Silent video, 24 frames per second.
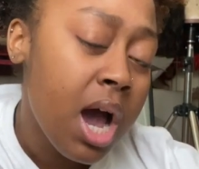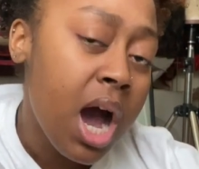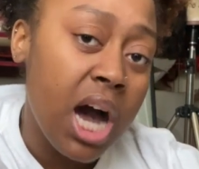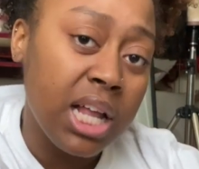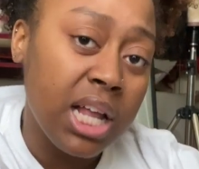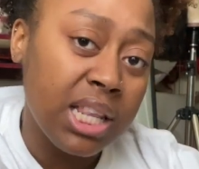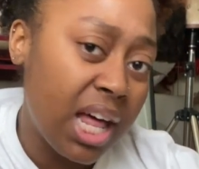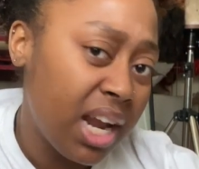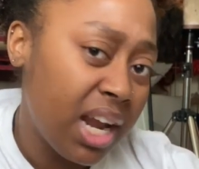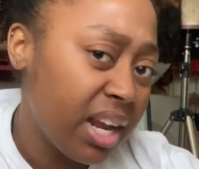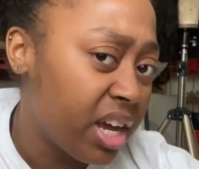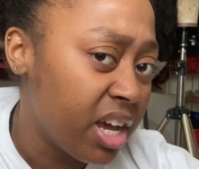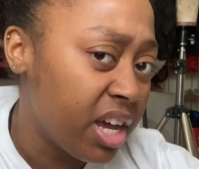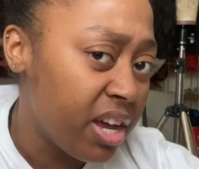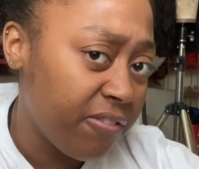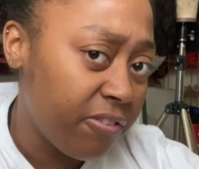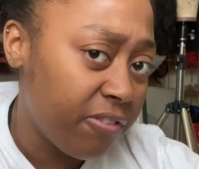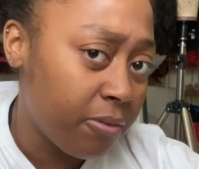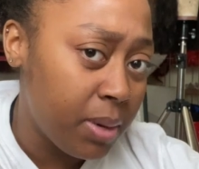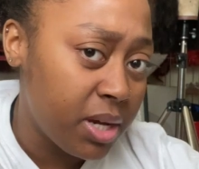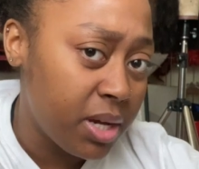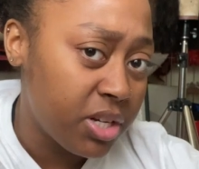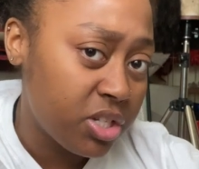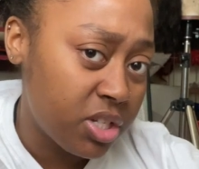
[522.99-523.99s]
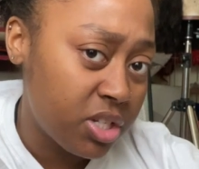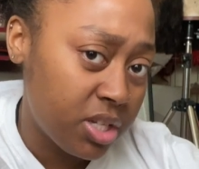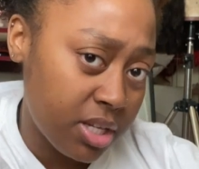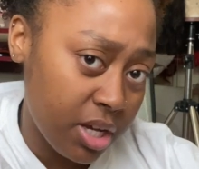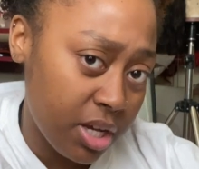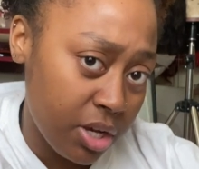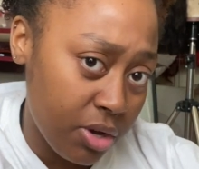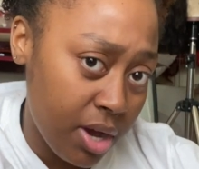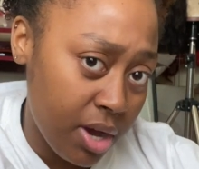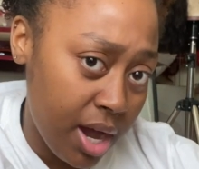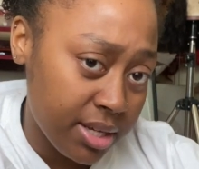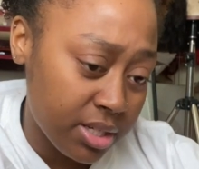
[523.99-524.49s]
a lot of good information to tell
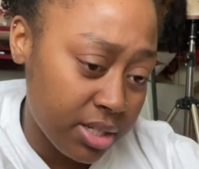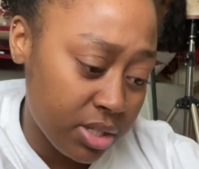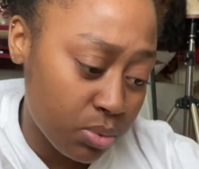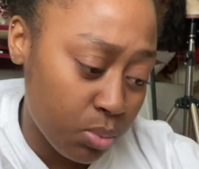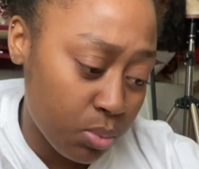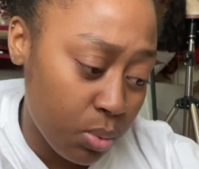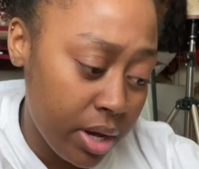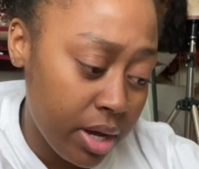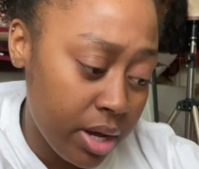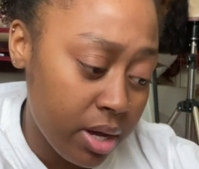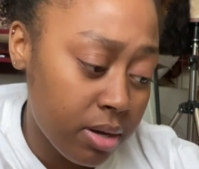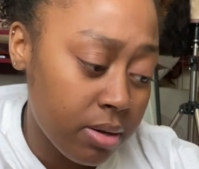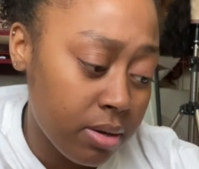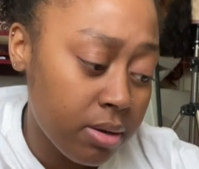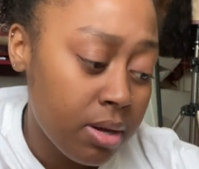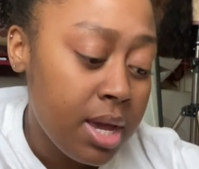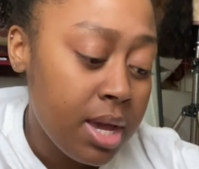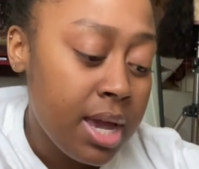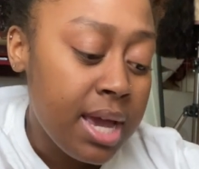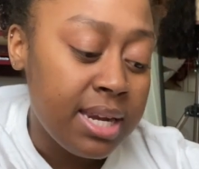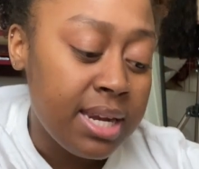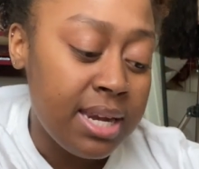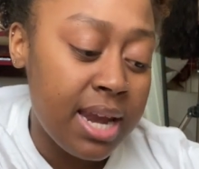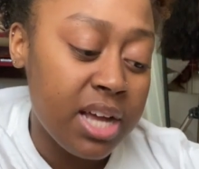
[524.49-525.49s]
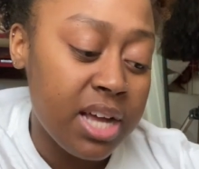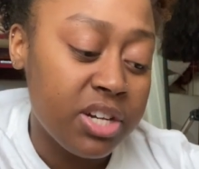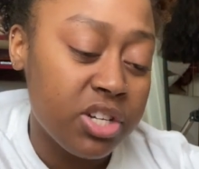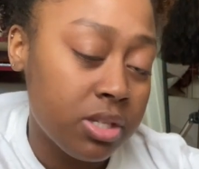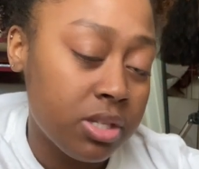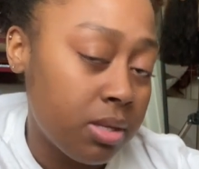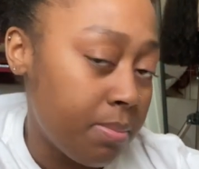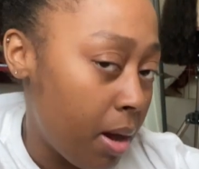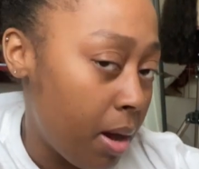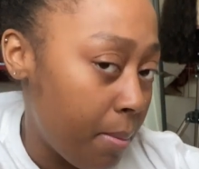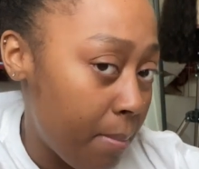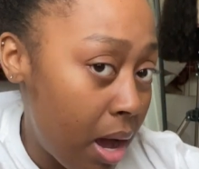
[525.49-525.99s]
you guys as well, not
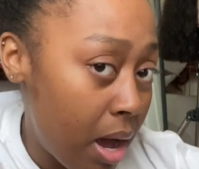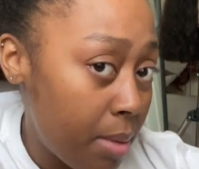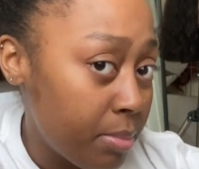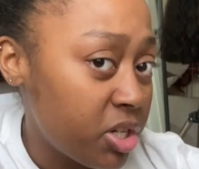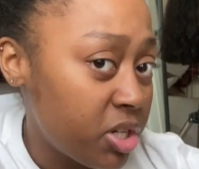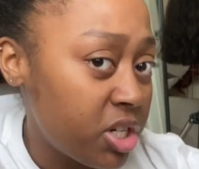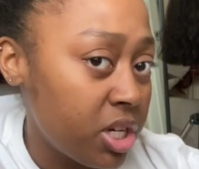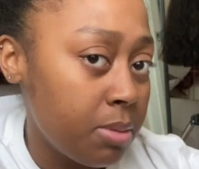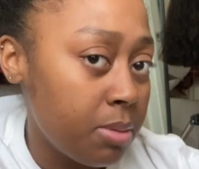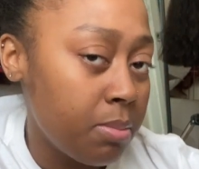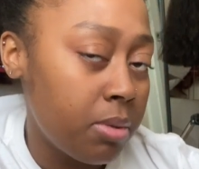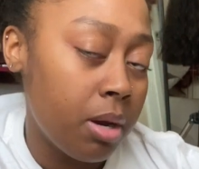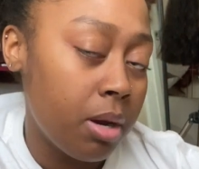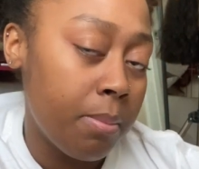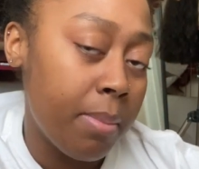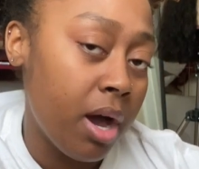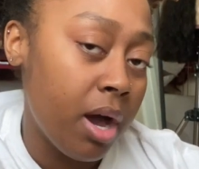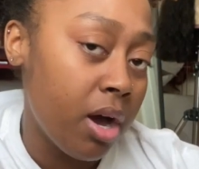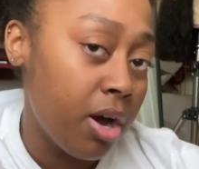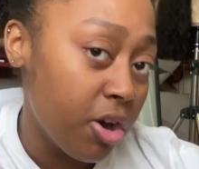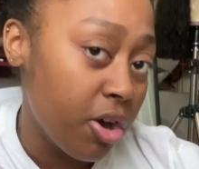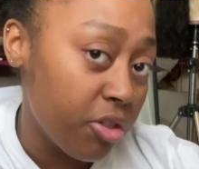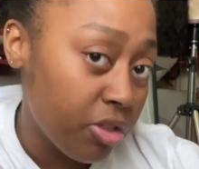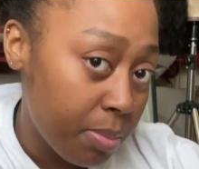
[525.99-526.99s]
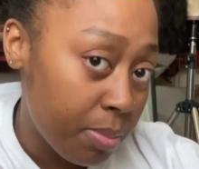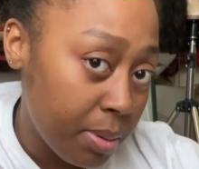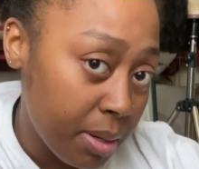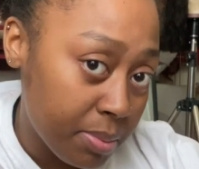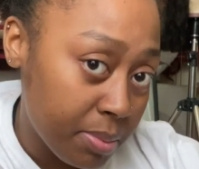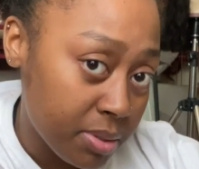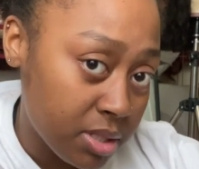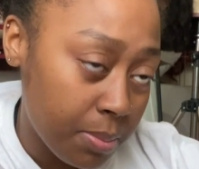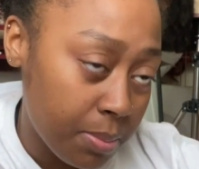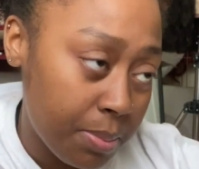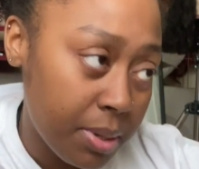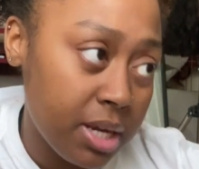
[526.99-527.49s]
just about my machine but about other
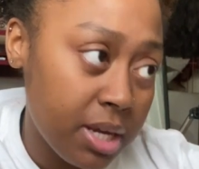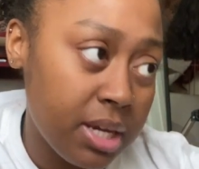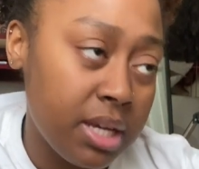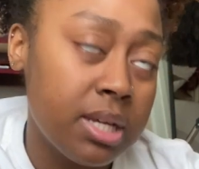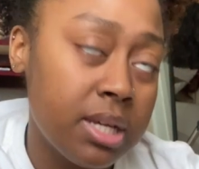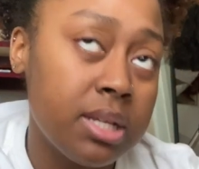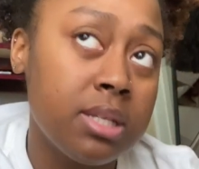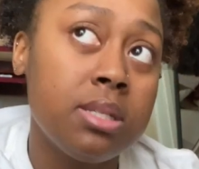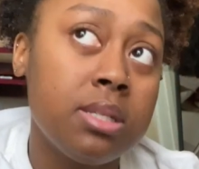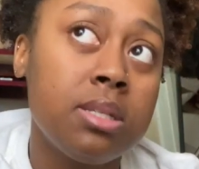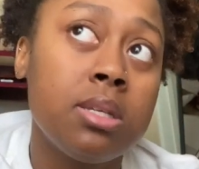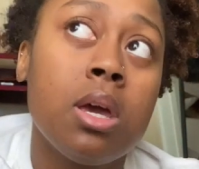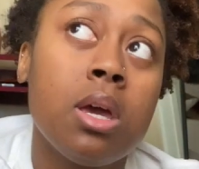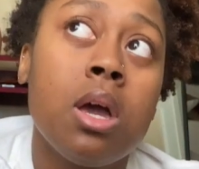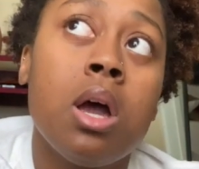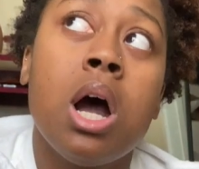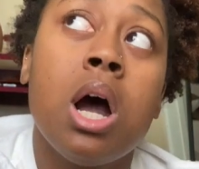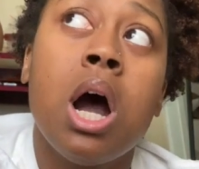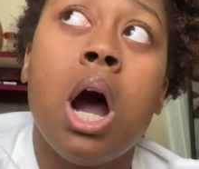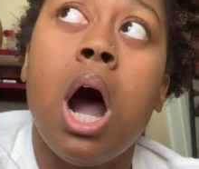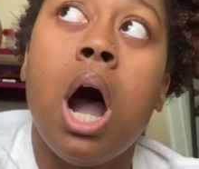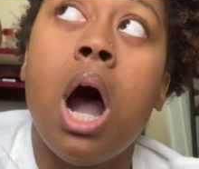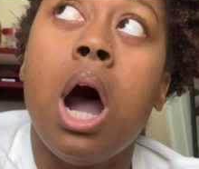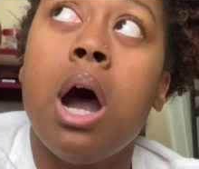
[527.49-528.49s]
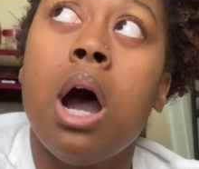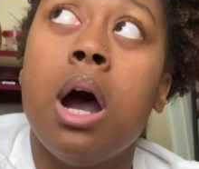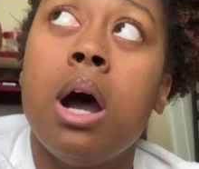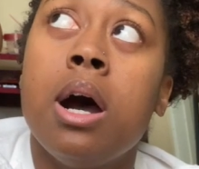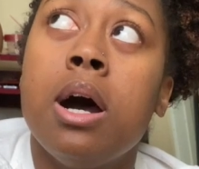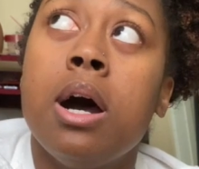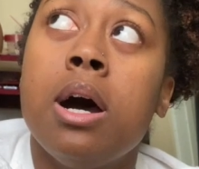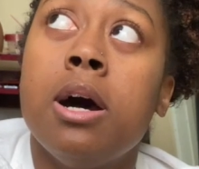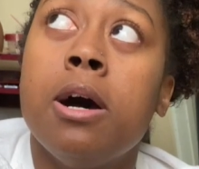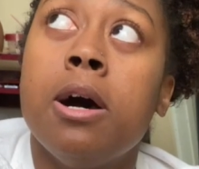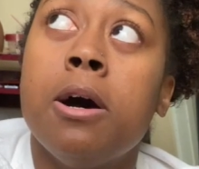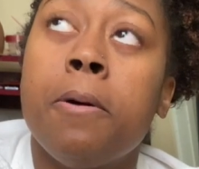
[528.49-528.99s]
people's opinions,
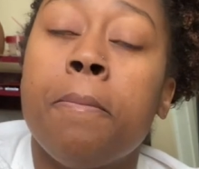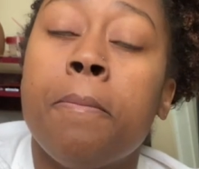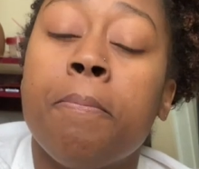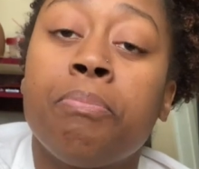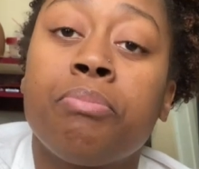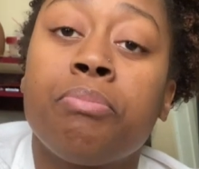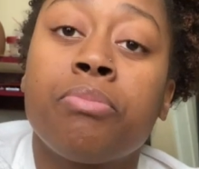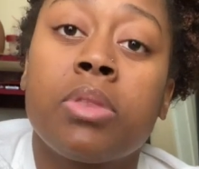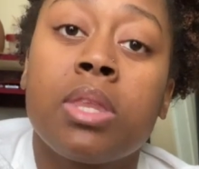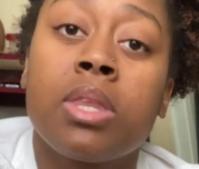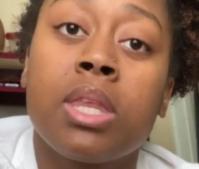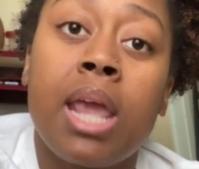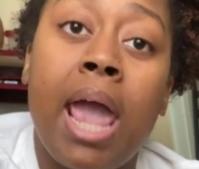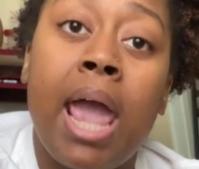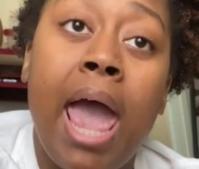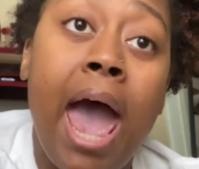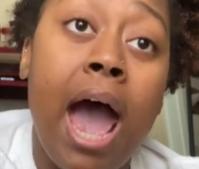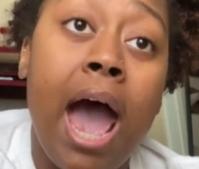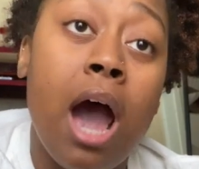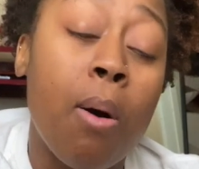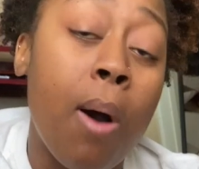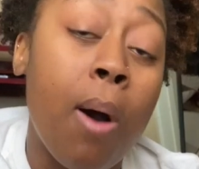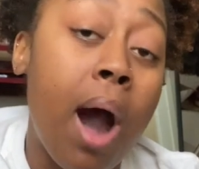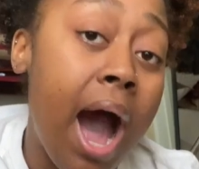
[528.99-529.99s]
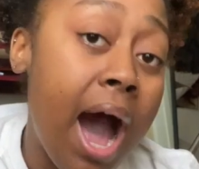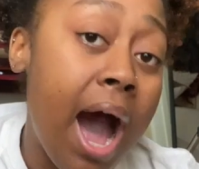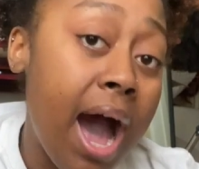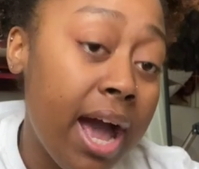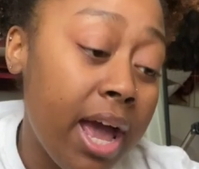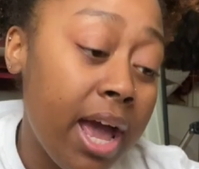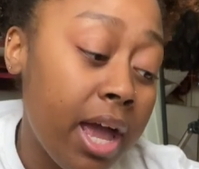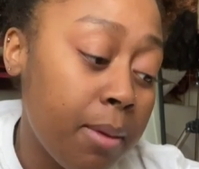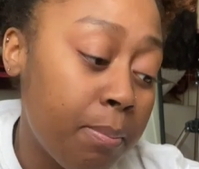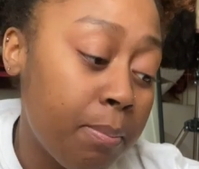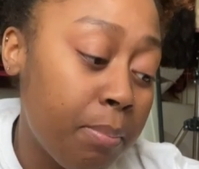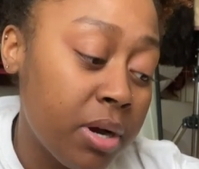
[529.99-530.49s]
how
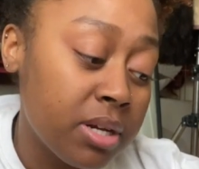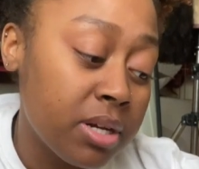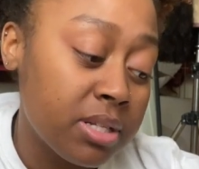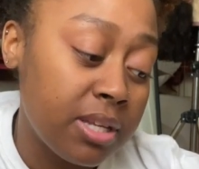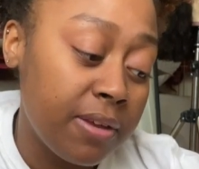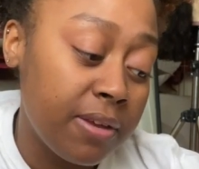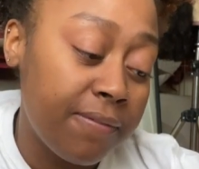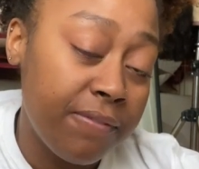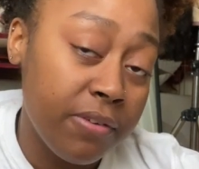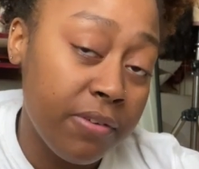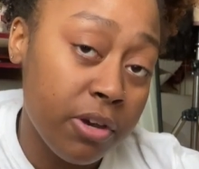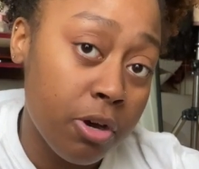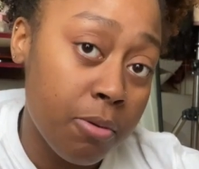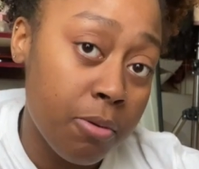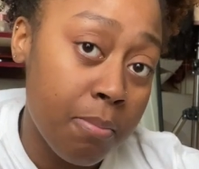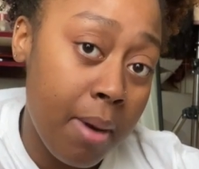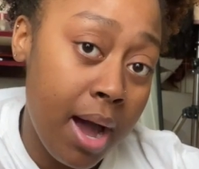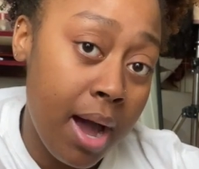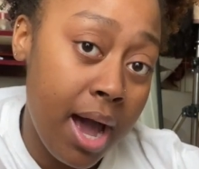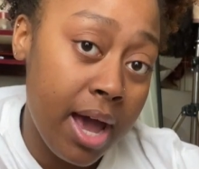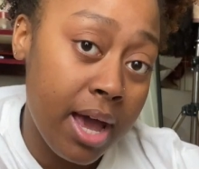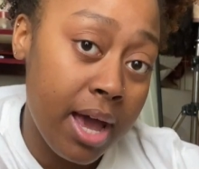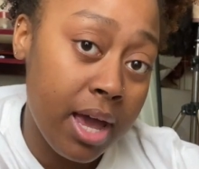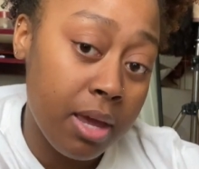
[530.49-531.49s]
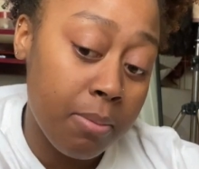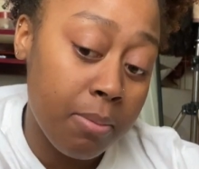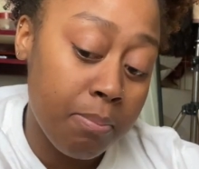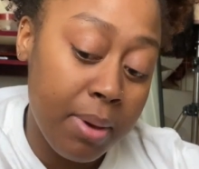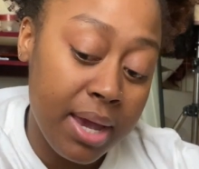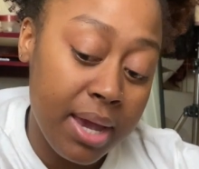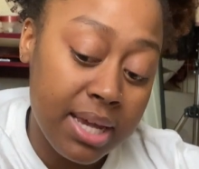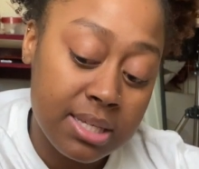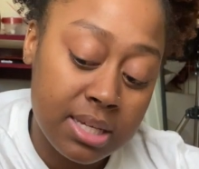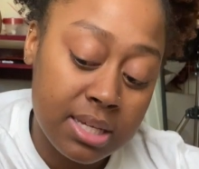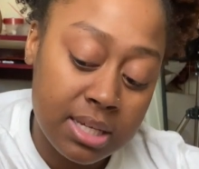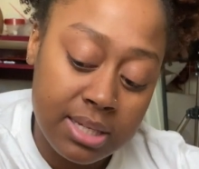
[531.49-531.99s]
I personally fill my
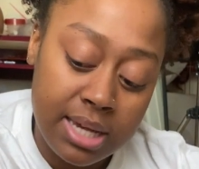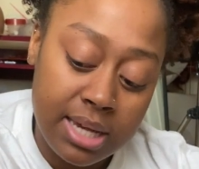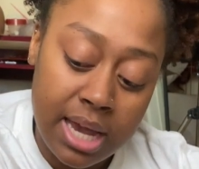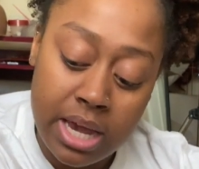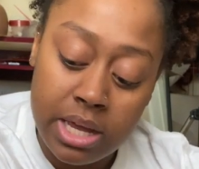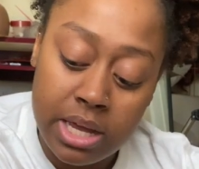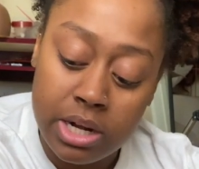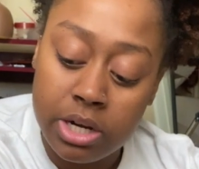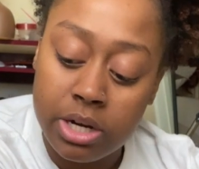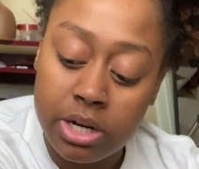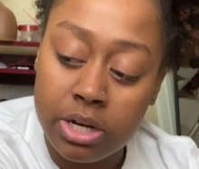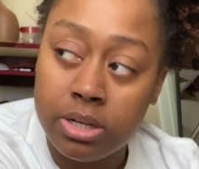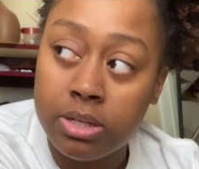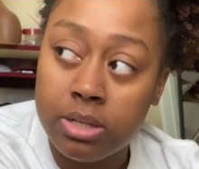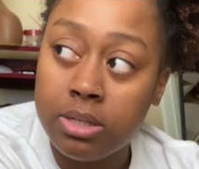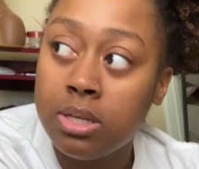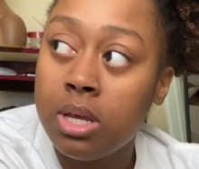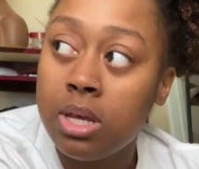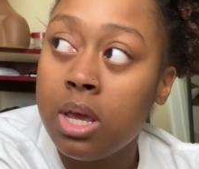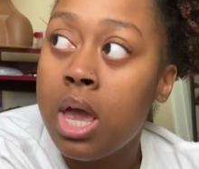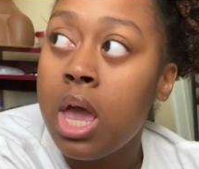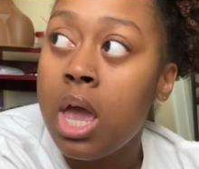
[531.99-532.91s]
base containers